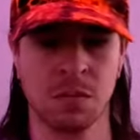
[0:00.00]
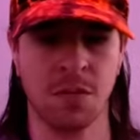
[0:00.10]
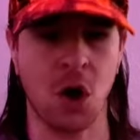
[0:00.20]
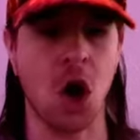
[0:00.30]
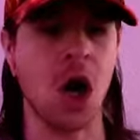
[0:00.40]

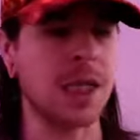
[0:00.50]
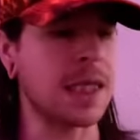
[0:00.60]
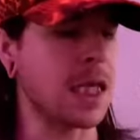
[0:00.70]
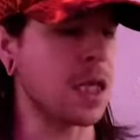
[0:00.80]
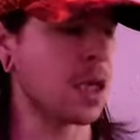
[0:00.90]
They're
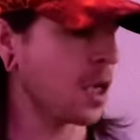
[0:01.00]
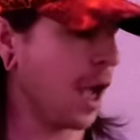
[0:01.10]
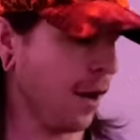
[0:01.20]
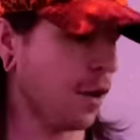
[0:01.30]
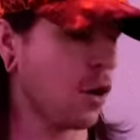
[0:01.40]
haunted.
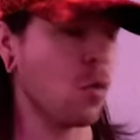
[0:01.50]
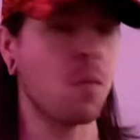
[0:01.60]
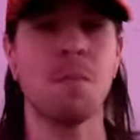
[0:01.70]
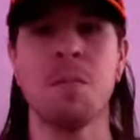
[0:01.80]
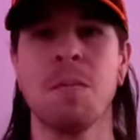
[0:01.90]
I don't know
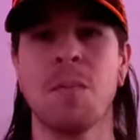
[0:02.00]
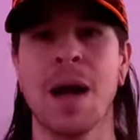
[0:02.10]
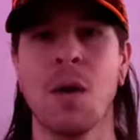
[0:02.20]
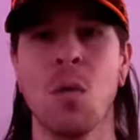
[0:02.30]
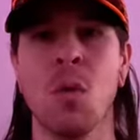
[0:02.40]

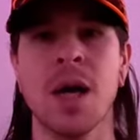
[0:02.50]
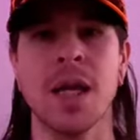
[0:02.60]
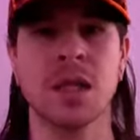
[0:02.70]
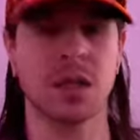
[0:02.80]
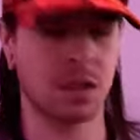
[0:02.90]
by what